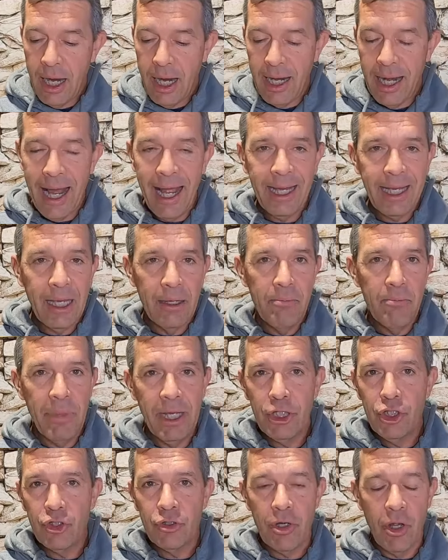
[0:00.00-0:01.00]
and I can
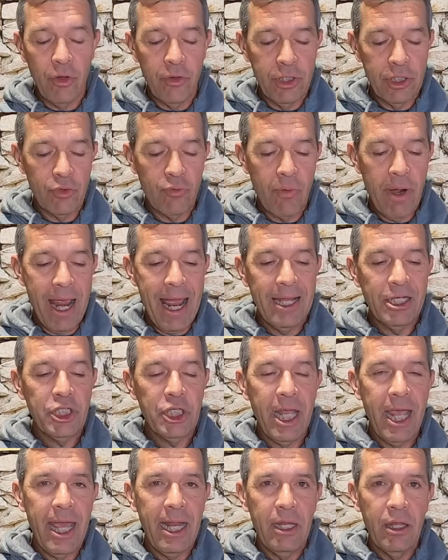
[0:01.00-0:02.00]
mid-stroll this Rad
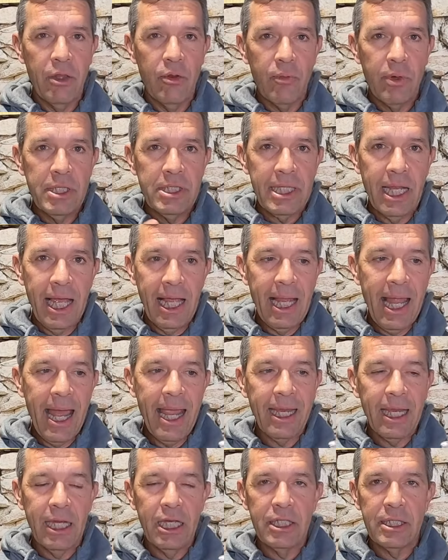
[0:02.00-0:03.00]
Shad. And the reason I
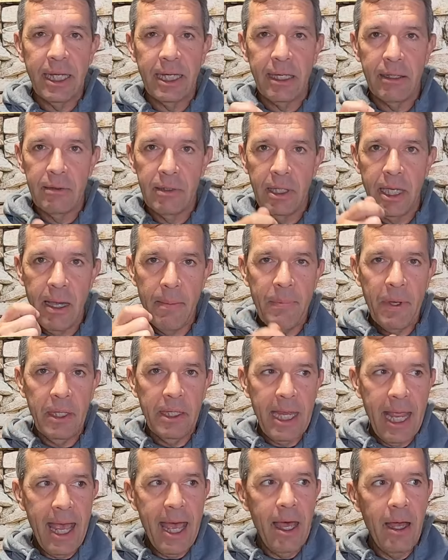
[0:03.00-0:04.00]
like it is I can keep
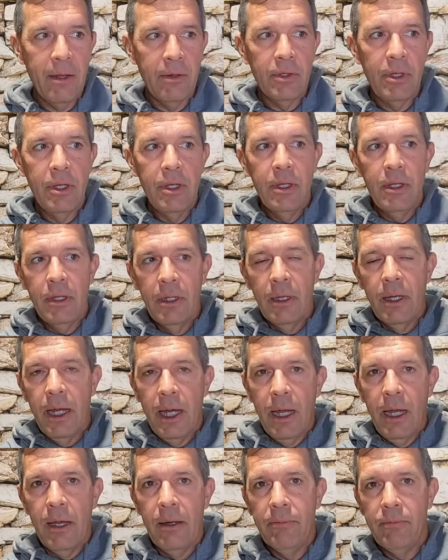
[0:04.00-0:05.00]
it down
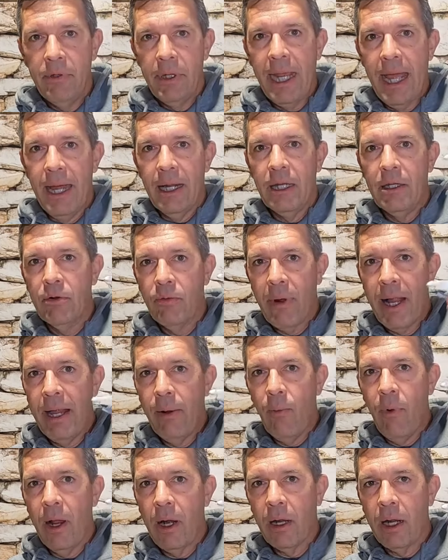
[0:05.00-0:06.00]
in the
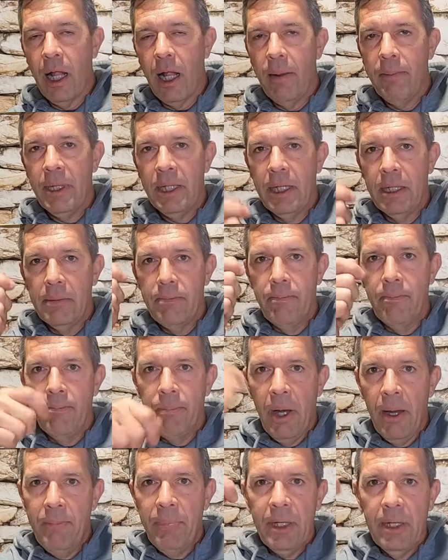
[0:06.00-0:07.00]
right water column, and then
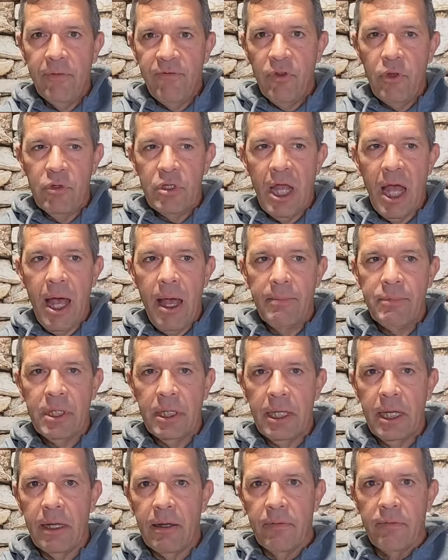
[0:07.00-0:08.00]
bump it a few times
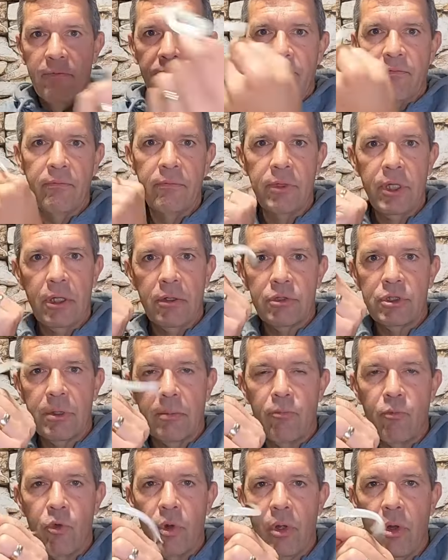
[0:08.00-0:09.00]
and get
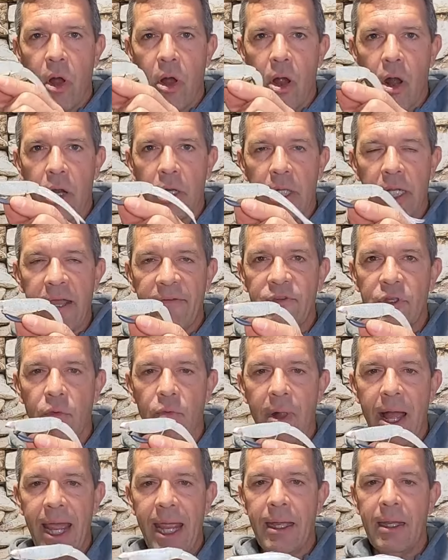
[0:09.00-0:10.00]
some real hard left to
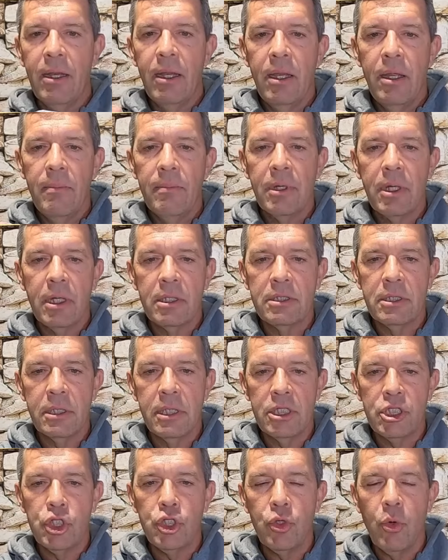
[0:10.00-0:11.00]
right because of
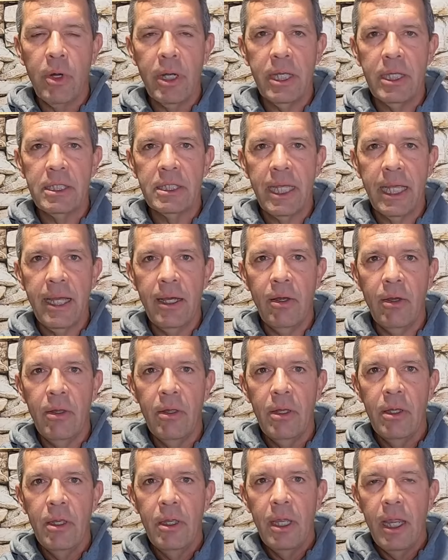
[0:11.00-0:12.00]
this jointed tail.
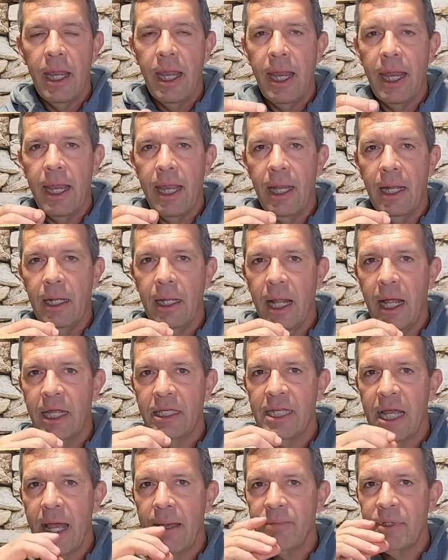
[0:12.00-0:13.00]
And a lot
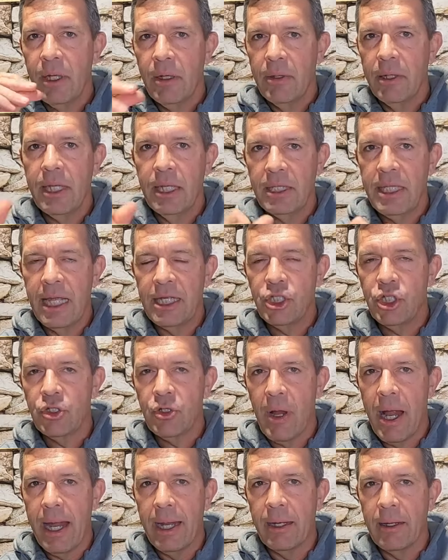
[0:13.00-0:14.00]
of times I'll get that
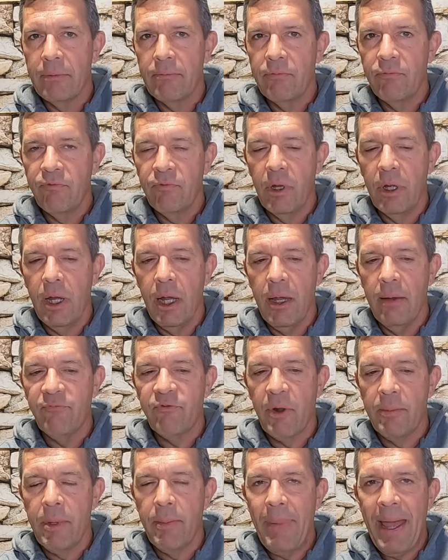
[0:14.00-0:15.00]
strike
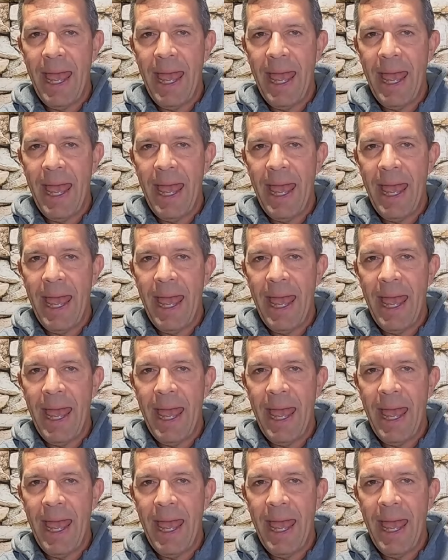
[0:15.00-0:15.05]
from a